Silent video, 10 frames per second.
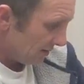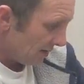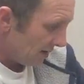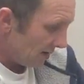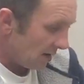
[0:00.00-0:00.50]

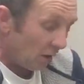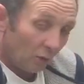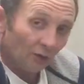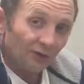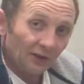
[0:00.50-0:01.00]
I
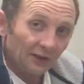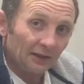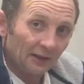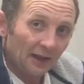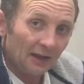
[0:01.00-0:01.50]
was
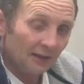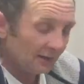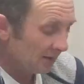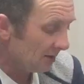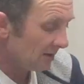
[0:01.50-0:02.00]
thinking of
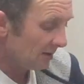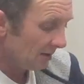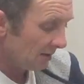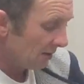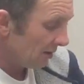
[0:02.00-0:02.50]
getting
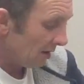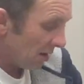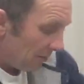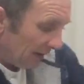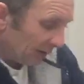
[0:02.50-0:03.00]

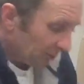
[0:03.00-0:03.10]
a big